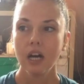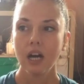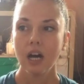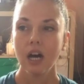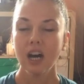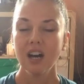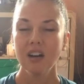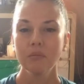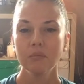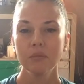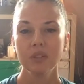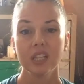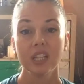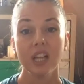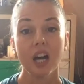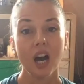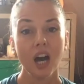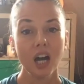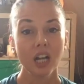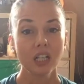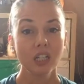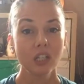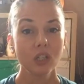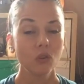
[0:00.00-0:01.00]

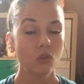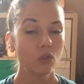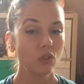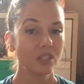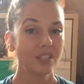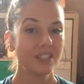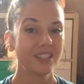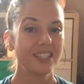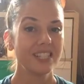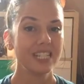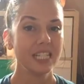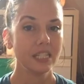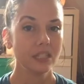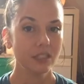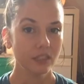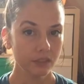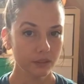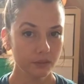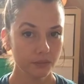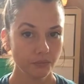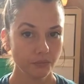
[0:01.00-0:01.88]
lock or seal.